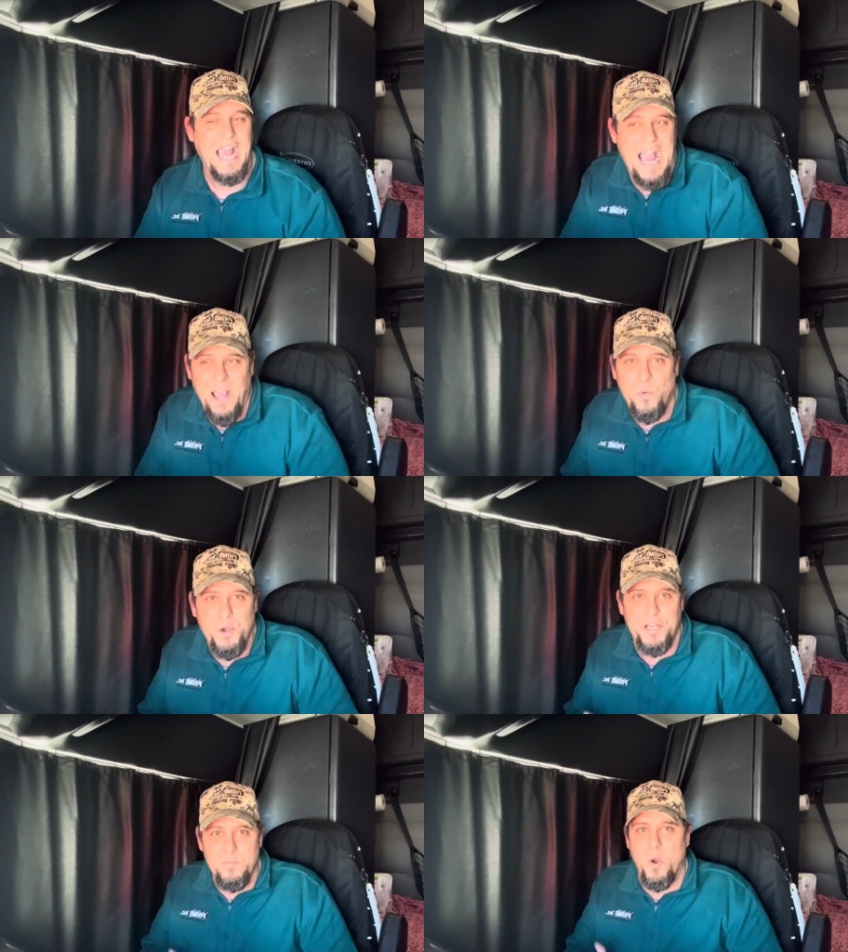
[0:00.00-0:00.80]
I
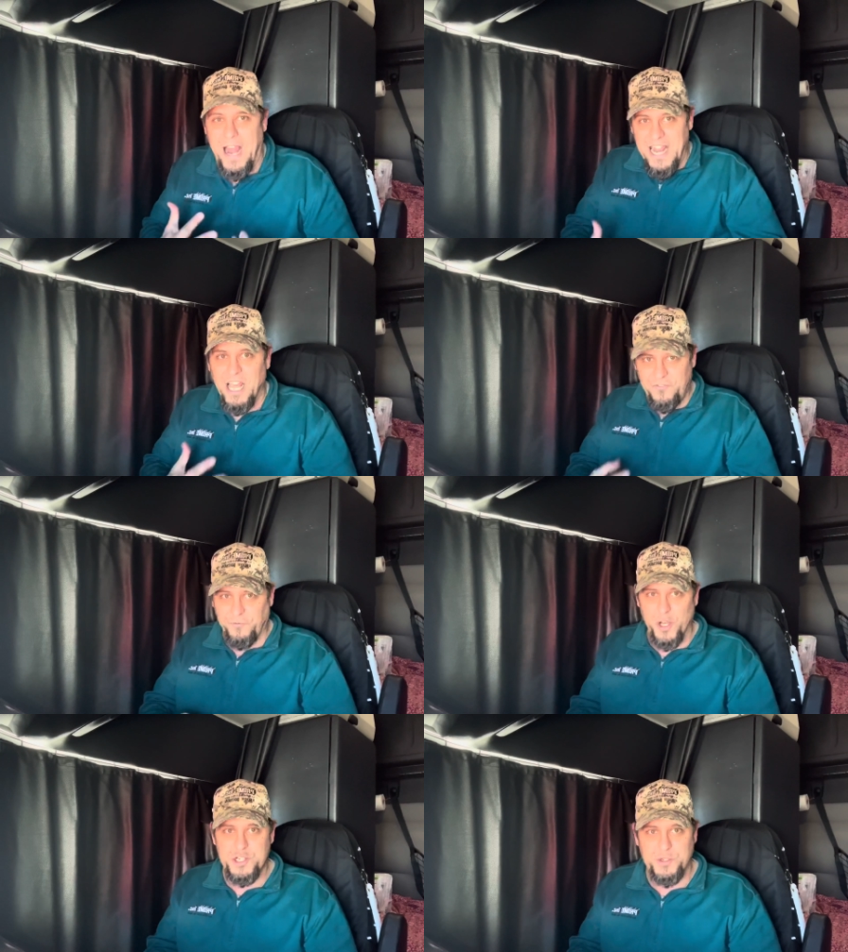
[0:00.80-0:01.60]
wanted more. I got
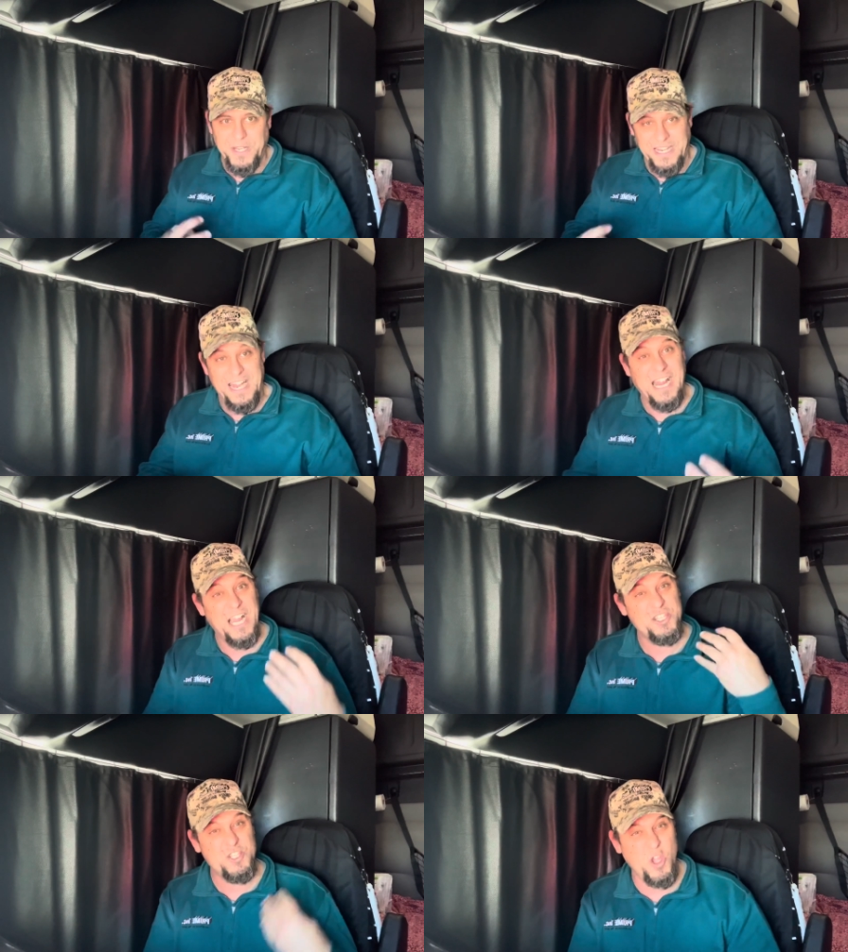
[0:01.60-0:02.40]
frustrated and I
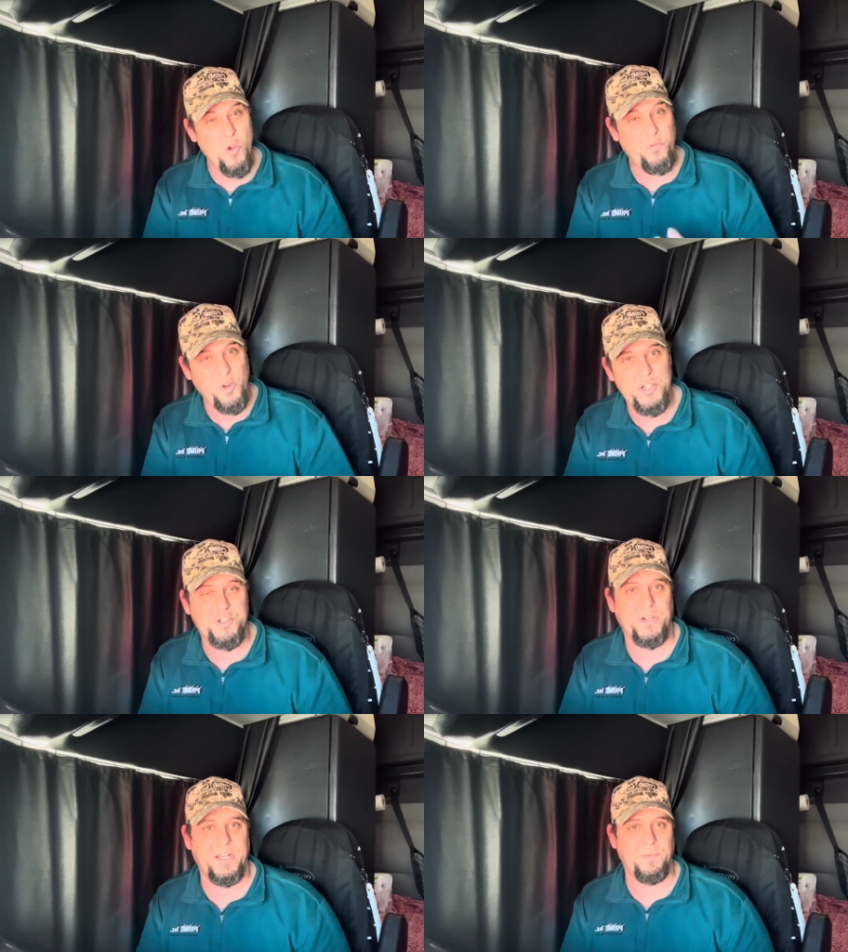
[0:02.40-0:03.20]
got so
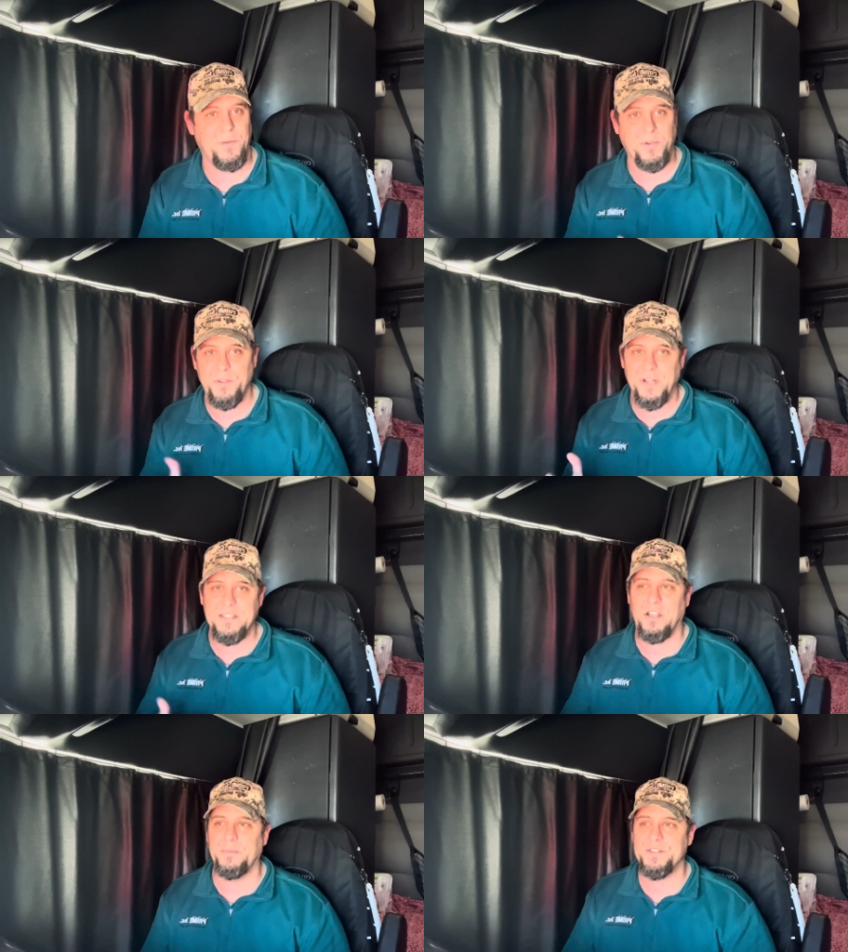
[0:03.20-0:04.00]
frustrated. My brother and I
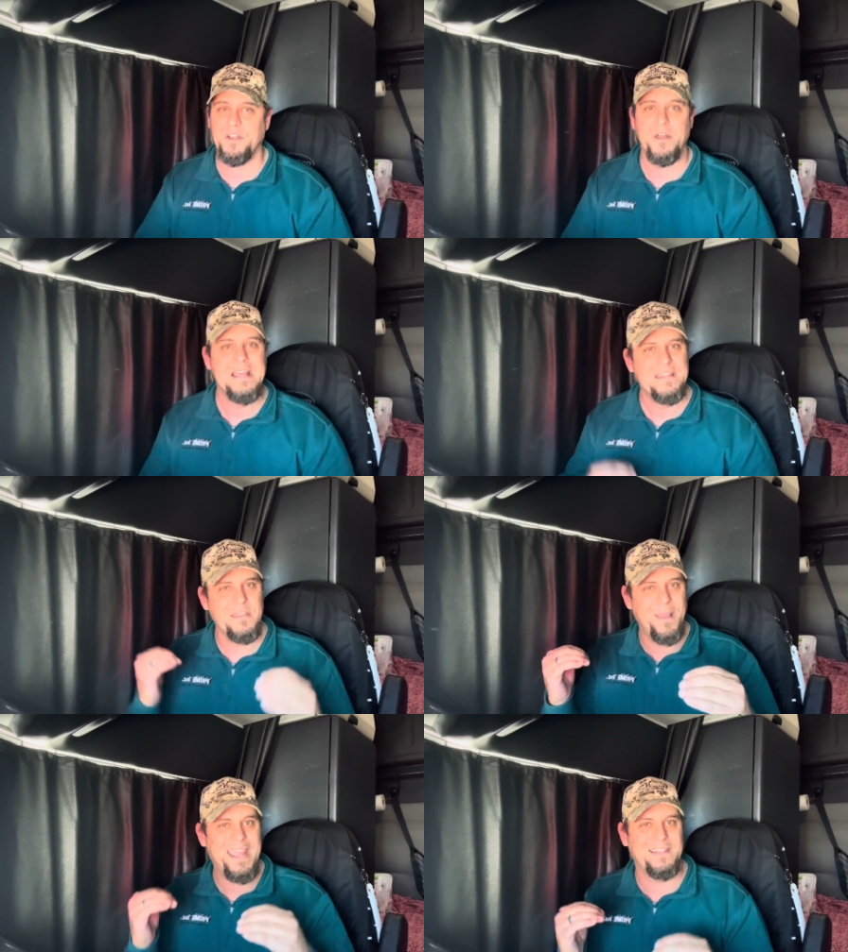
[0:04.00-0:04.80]
talk about this all
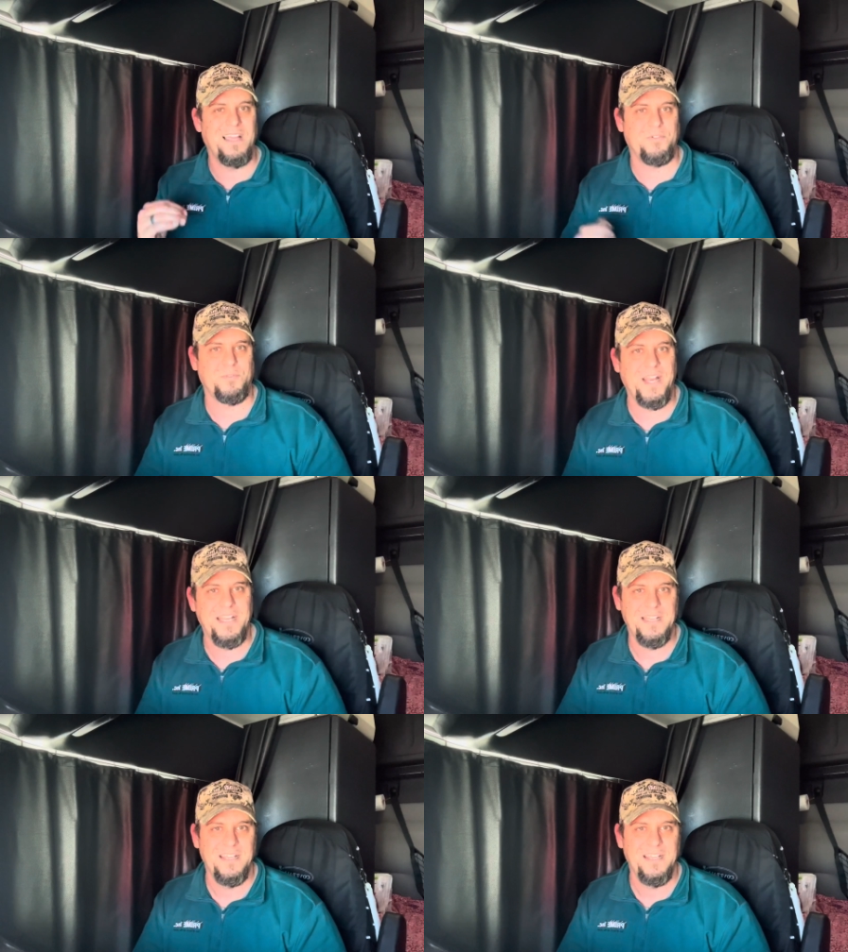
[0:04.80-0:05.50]
the pain level, right?